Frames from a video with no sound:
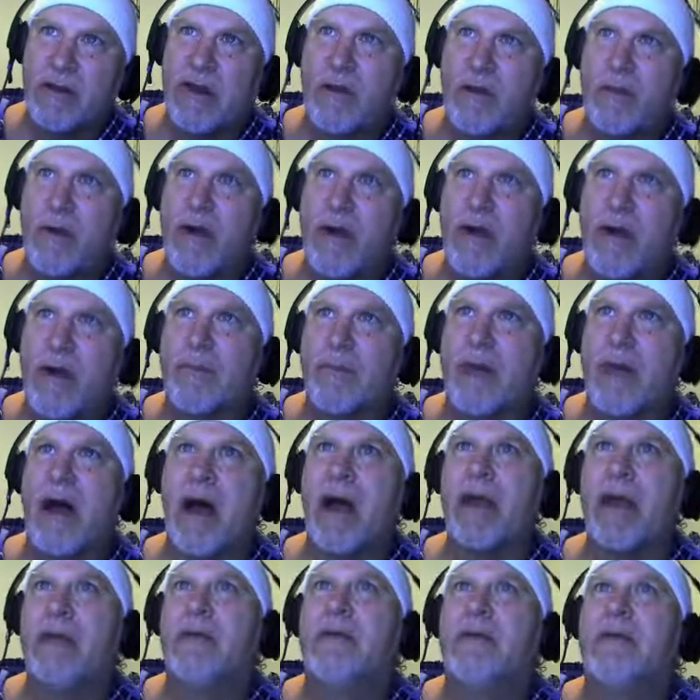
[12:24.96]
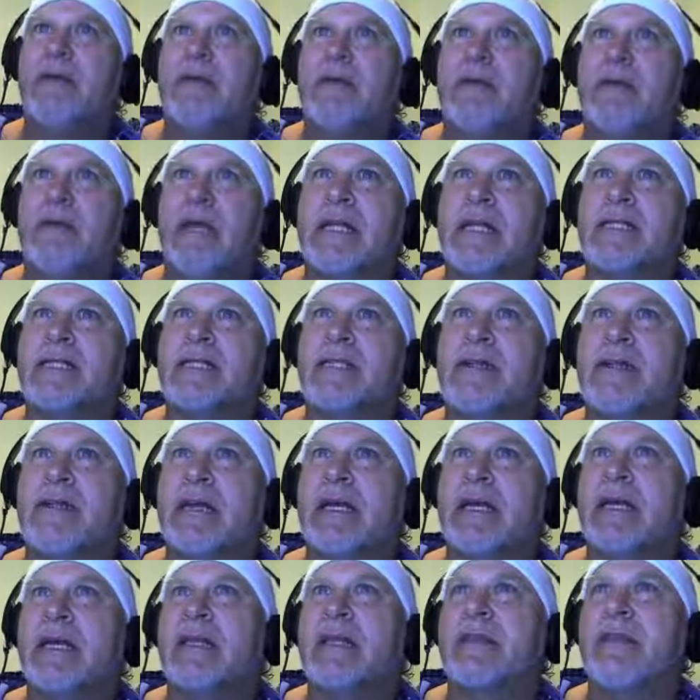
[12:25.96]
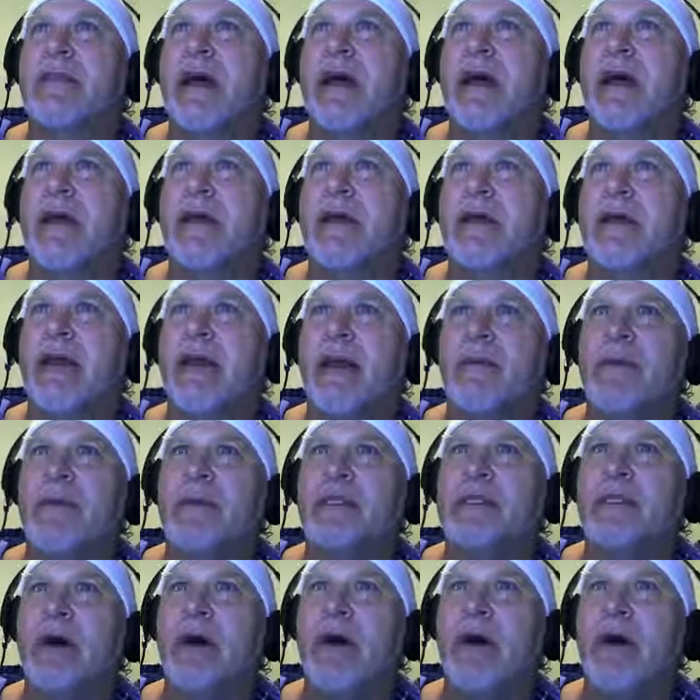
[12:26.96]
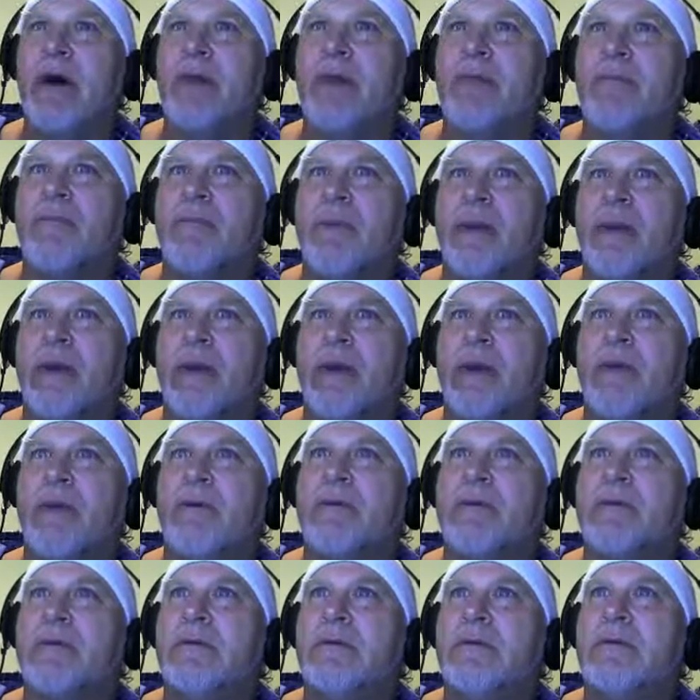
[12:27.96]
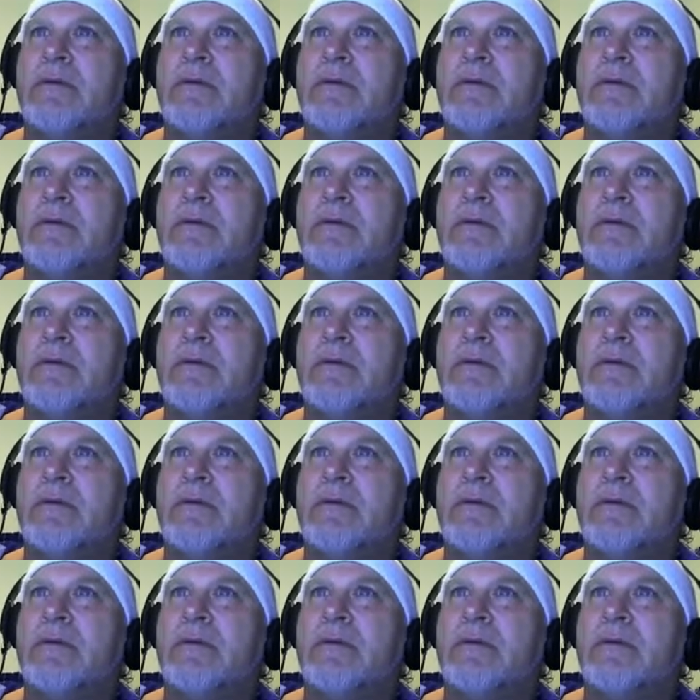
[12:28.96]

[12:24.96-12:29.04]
low, one up high. Let's look at the image on the bill.